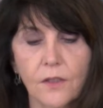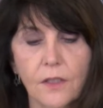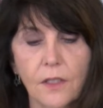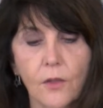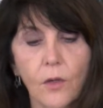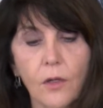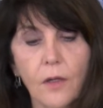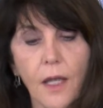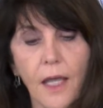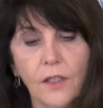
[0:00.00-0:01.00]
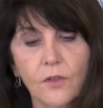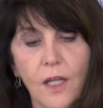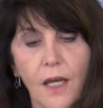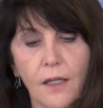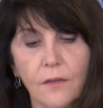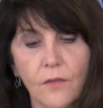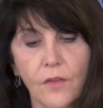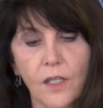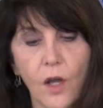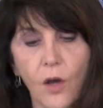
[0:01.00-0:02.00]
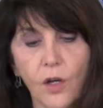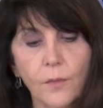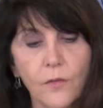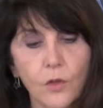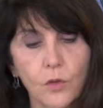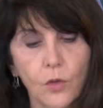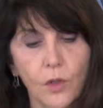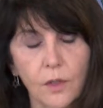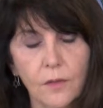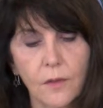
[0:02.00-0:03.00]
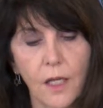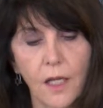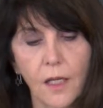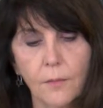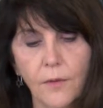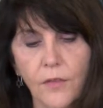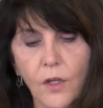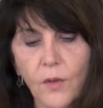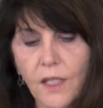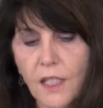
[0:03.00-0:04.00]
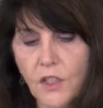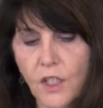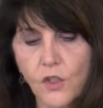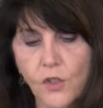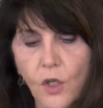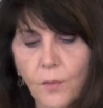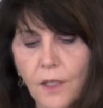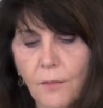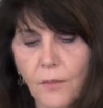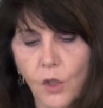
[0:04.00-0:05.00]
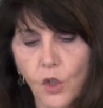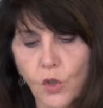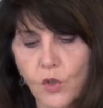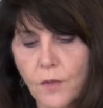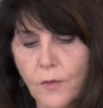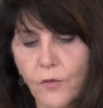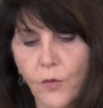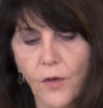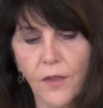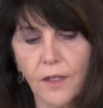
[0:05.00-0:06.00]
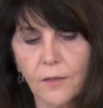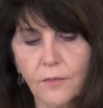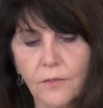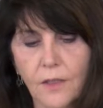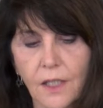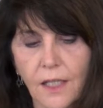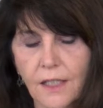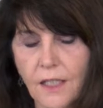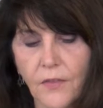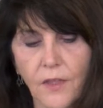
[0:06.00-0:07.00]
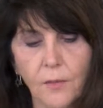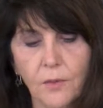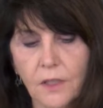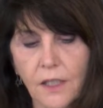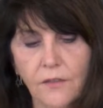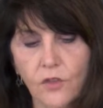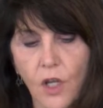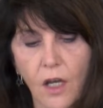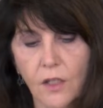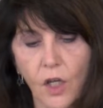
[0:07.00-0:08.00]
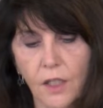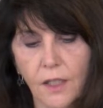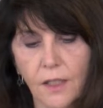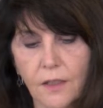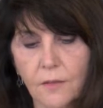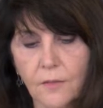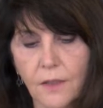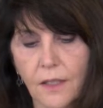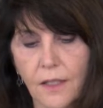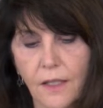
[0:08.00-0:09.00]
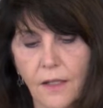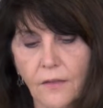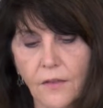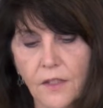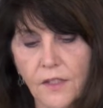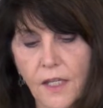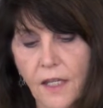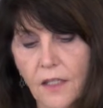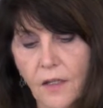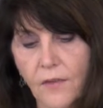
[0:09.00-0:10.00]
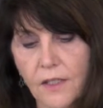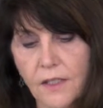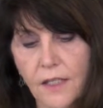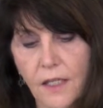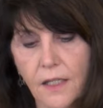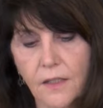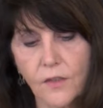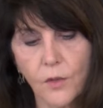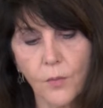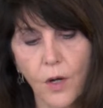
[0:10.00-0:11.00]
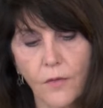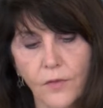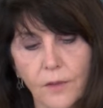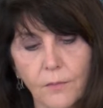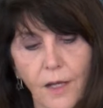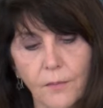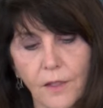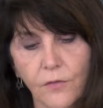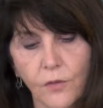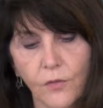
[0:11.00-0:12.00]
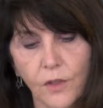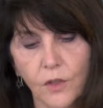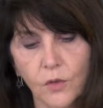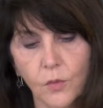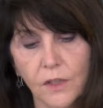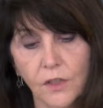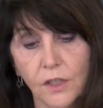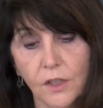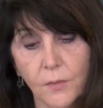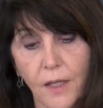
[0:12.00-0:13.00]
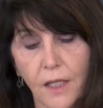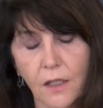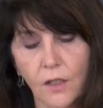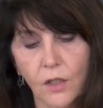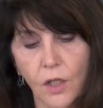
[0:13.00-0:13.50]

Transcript: Zero Adonai, the arm of the Lord. But though he had done so many miracles before them, yet they believed not on him, that the saying of Isaiah the prophet might be fulfilled, which he spake,